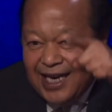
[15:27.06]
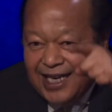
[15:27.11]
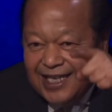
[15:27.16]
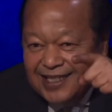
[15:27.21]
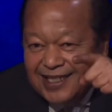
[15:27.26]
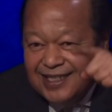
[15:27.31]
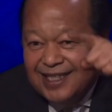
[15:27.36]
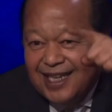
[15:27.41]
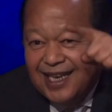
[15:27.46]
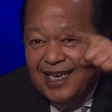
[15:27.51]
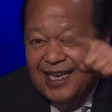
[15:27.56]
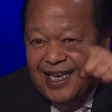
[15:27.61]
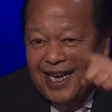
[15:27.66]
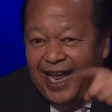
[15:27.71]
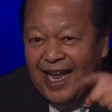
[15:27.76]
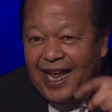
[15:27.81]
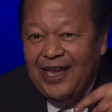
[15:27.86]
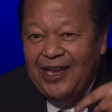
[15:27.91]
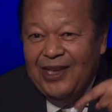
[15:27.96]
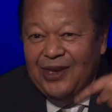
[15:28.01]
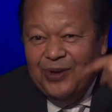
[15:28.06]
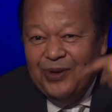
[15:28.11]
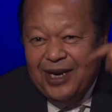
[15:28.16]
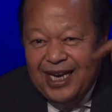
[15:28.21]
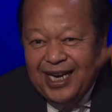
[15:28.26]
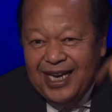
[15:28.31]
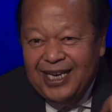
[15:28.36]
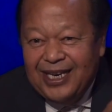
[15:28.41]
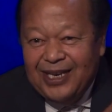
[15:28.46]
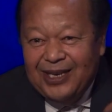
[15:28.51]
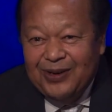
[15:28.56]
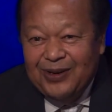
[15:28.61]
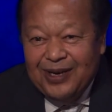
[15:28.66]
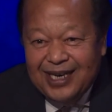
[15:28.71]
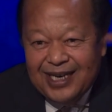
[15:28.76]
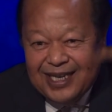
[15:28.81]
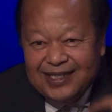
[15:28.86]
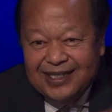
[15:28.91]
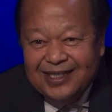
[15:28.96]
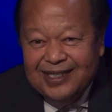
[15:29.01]
is the day you need to
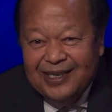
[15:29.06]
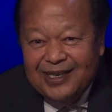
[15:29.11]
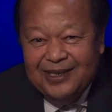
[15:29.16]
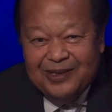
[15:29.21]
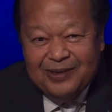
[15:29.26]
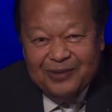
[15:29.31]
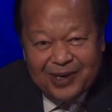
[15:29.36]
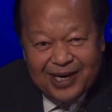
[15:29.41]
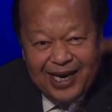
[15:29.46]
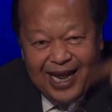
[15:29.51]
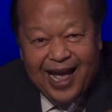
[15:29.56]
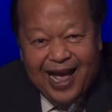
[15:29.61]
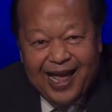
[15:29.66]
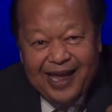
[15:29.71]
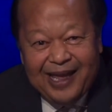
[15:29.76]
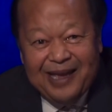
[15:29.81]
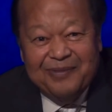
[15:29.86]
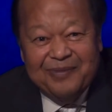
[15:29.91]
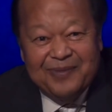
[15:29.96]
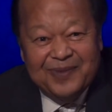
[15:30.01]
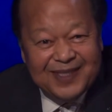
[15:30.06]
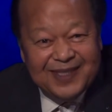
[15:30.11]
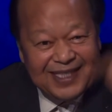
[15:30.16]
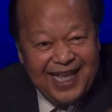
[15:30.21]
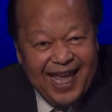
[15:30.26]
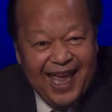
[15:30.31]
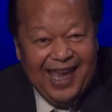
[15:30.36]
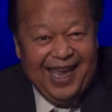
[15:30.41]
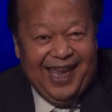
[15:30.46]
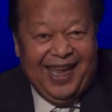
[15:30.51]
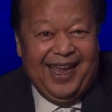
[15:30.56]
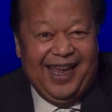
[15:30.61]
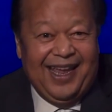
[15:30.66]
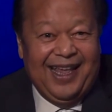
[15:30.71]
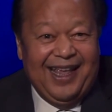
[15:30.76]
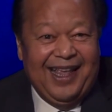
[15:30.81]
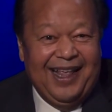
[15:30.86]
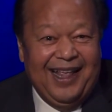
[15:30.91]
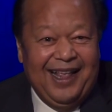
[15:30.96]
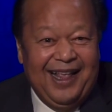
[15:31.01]
listen to what I am saying.
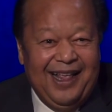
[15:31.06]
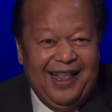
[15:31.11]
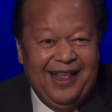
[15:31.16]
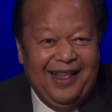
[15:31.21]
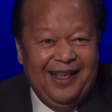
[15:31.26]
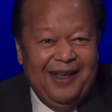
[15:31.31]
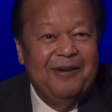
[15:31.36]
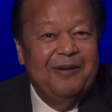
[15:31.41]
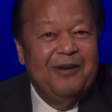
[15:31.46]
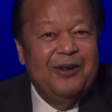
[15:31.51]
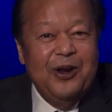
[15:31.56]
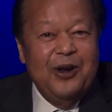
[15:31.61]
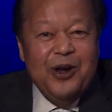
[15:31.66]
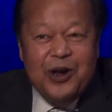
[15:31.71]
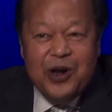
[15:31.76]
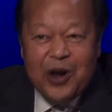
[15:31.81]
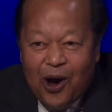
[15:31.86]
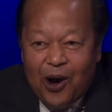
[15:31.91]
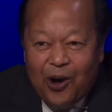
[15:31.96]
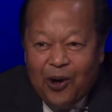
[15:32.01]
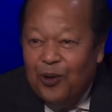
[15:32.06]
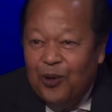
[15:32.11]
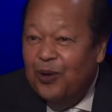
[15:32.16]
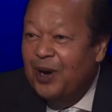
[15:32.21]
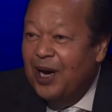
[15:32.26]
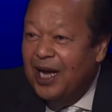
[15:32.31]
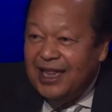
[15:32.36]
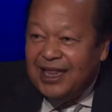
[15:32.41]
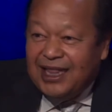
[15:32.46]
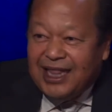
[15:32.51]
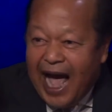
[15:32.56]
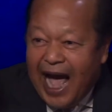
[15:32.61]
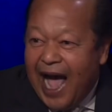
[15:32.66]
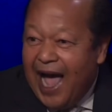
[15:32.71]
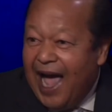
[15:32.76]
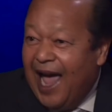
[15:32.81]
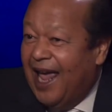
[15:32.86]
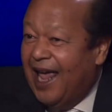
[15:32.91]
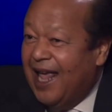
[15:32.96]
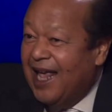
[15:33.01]
Know
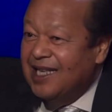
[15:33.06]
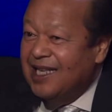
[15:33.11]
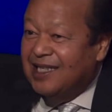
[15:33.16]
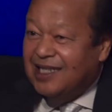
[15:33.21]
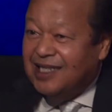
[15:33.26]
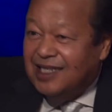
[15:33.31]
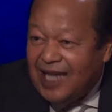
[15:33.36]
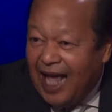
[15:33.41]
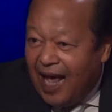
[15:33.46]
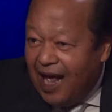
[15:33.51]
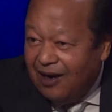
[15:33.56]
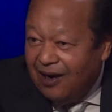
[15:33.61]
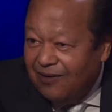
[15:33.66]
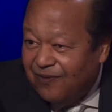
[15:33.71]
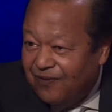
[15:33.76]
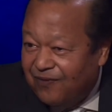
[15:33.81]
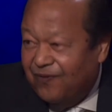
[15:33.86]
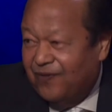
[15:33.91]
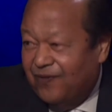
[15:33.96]
thyself.